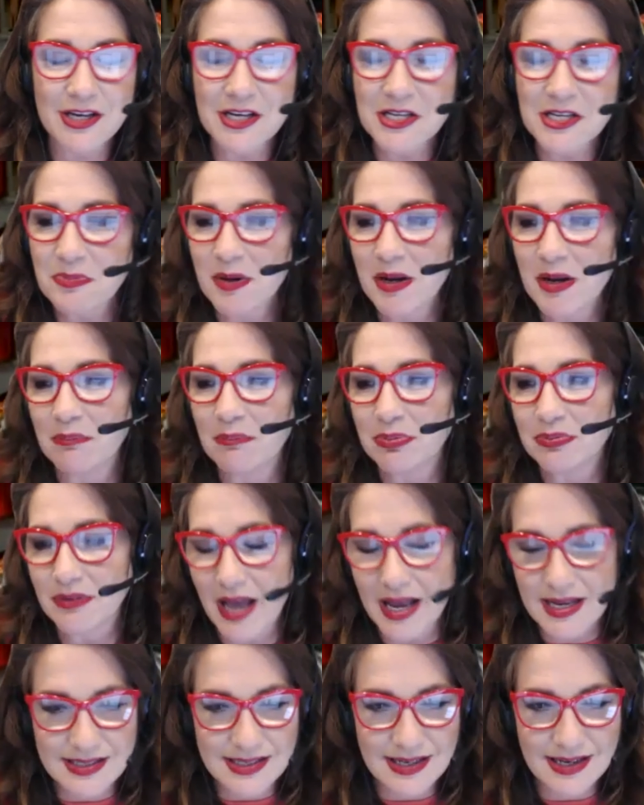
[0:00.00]
It has been a
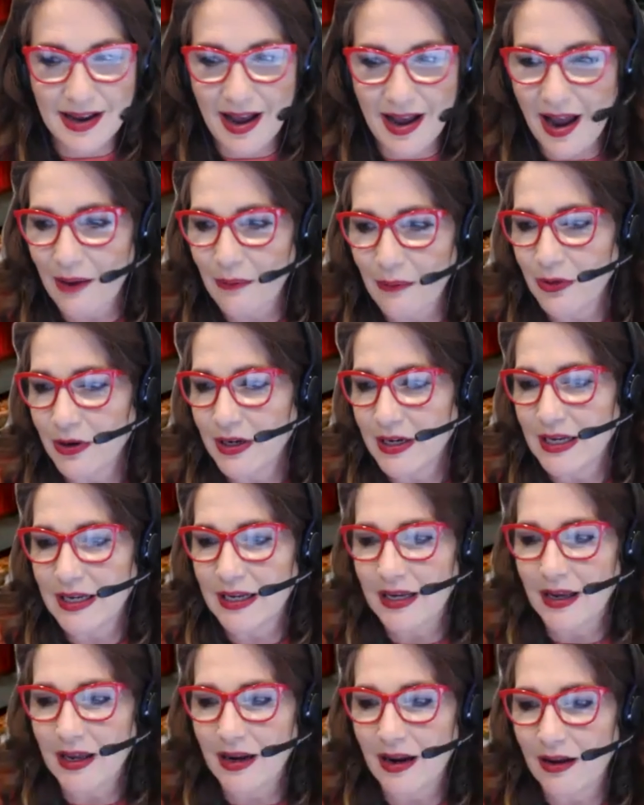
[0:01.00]
blessing. I, we're going to
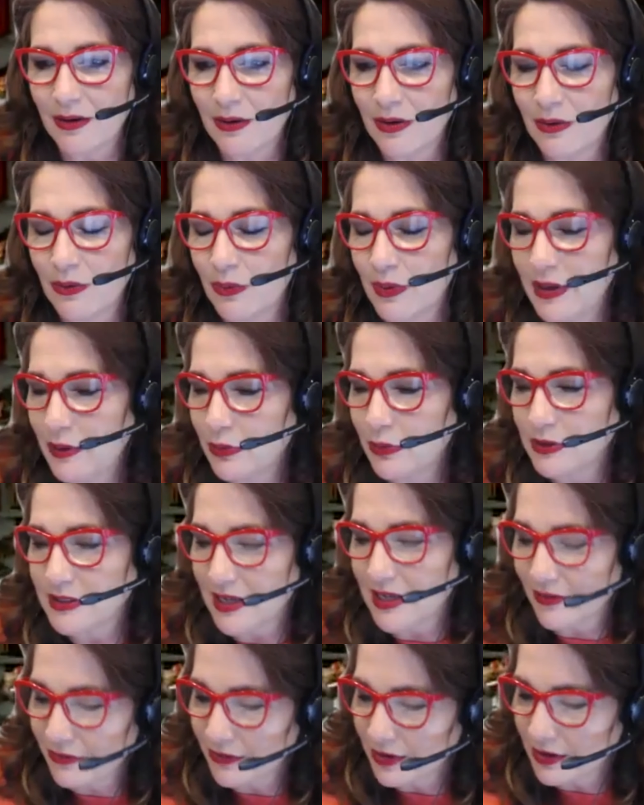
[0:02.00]
get, we will
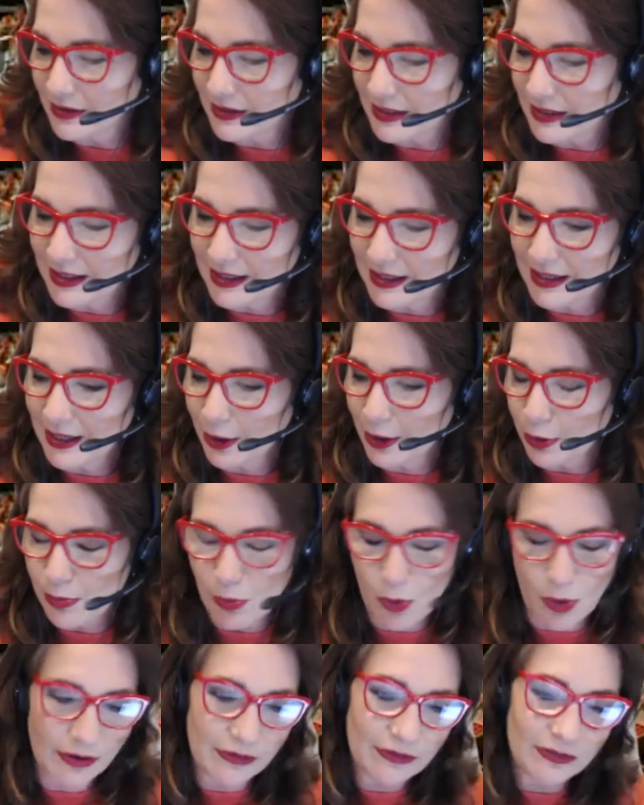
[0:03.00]
definitely hear
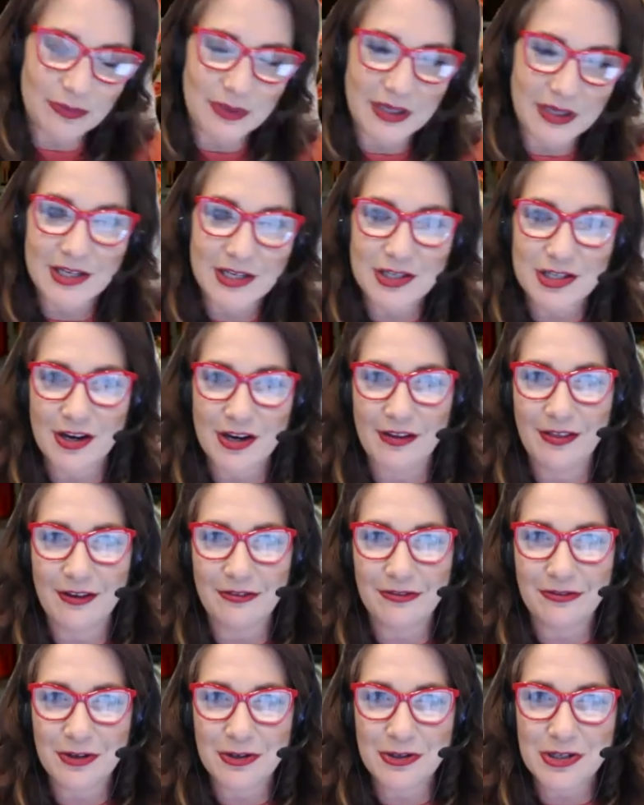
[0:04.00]
more from Kisha in the
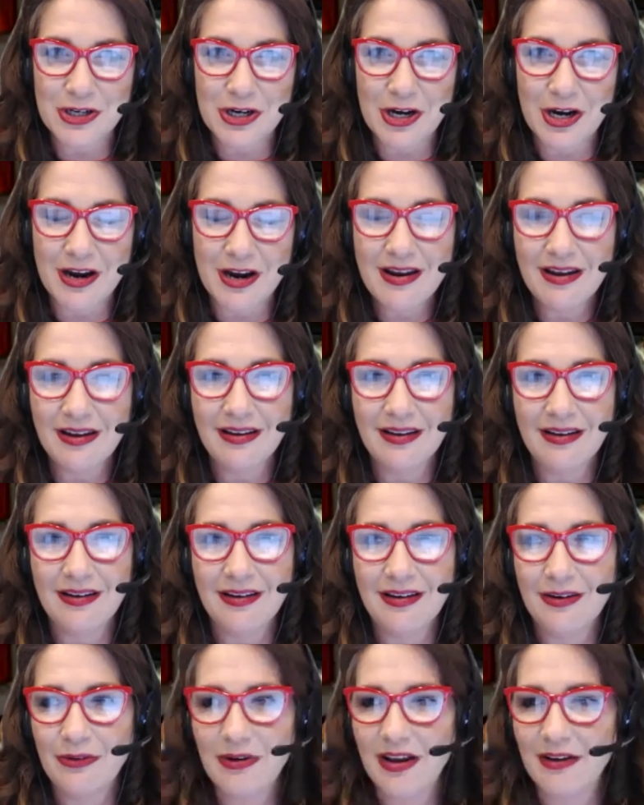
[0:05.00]
future.
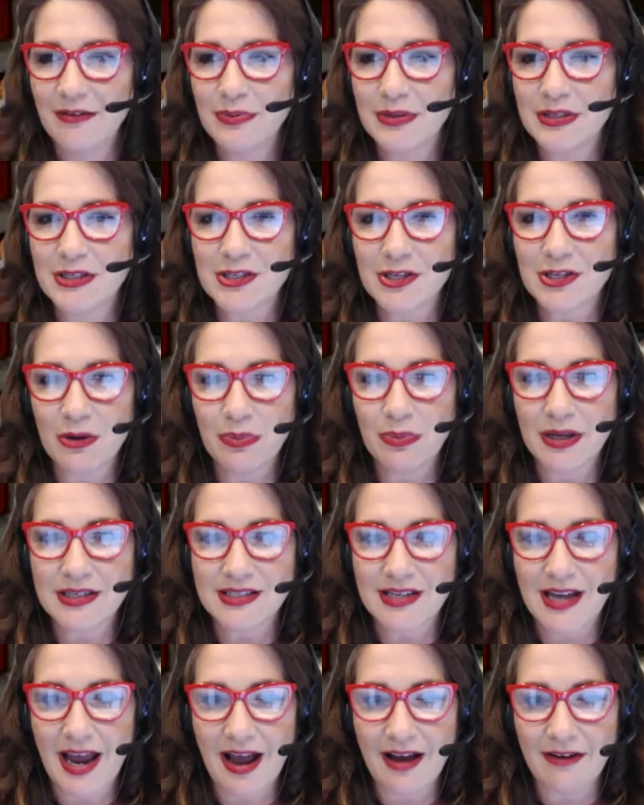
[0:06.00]
We have been so
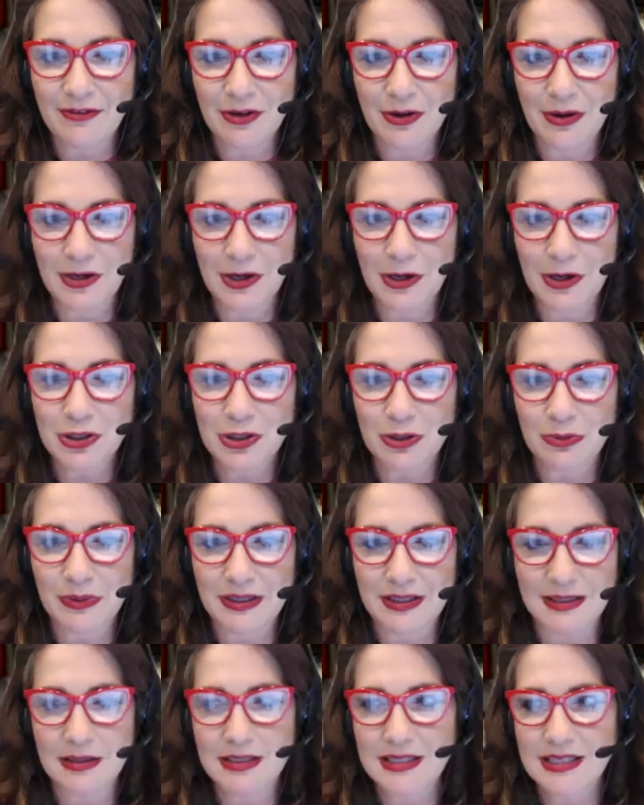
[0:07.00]
blessed to have you. I know she'll
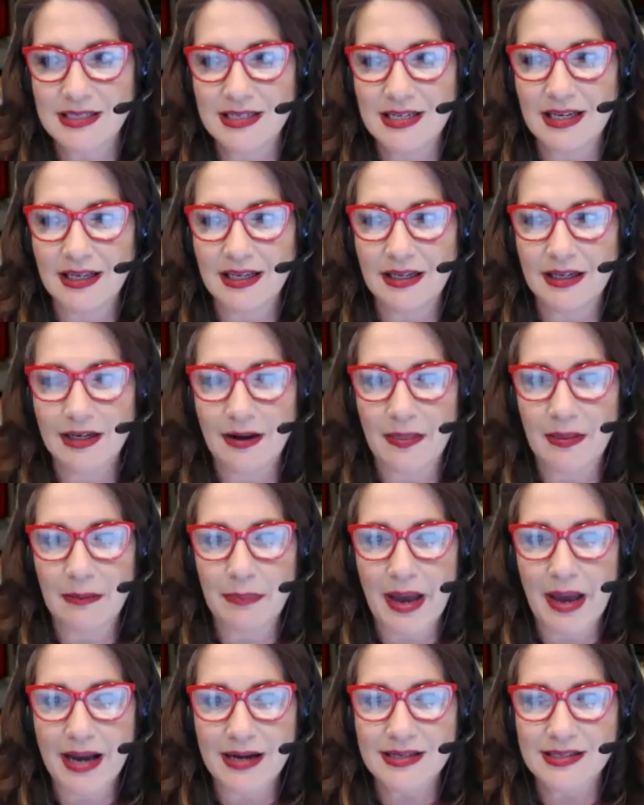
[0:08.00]
be sneaking in on the
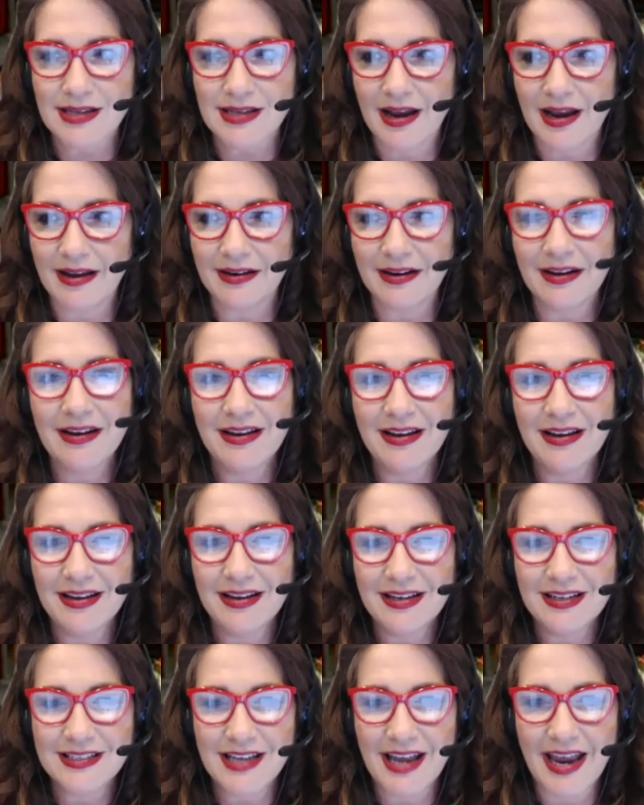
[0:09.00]
backside
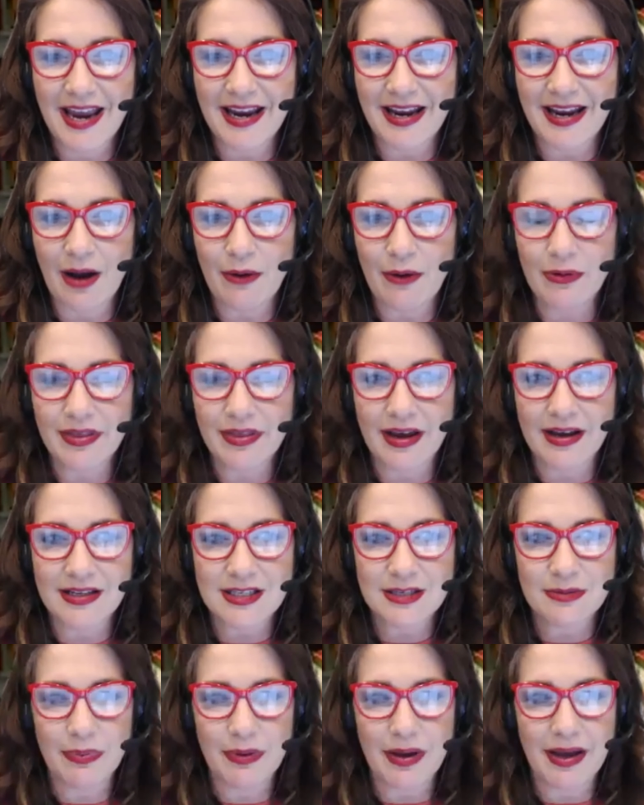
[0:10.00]
to hang out with
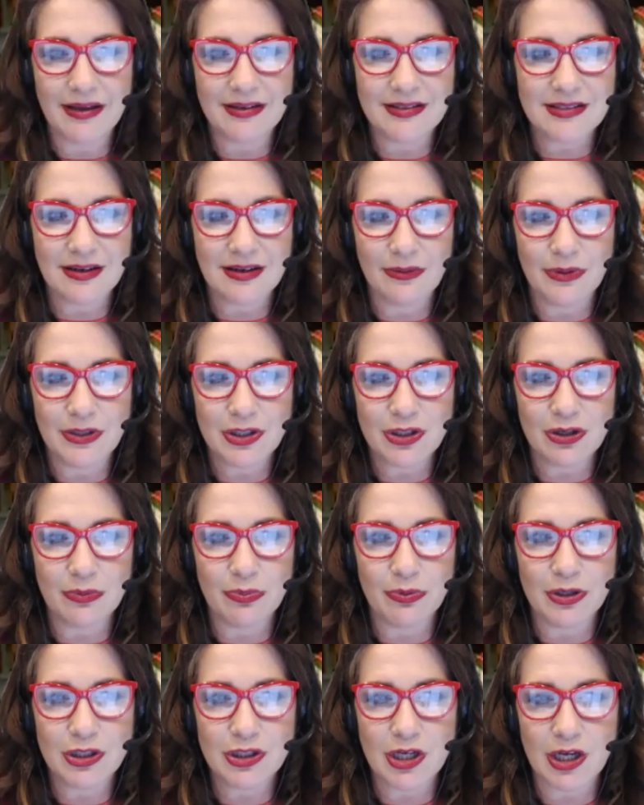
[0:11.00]
us, but we sure
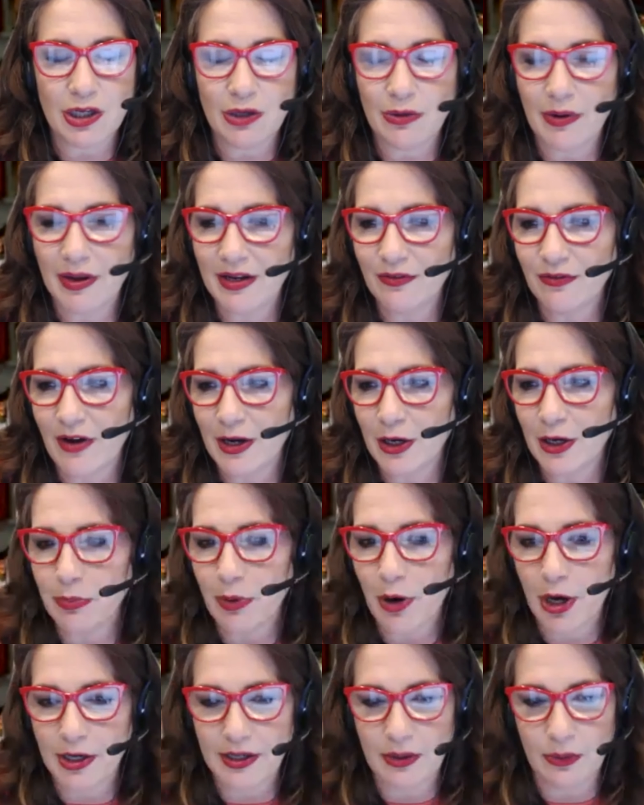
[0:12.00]
appreciate you. Any final
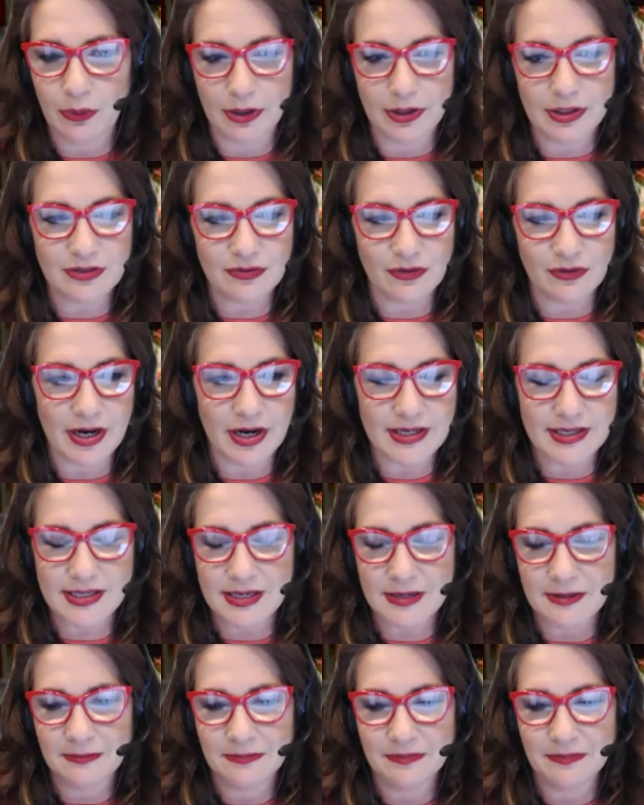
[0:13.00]
parting words for us?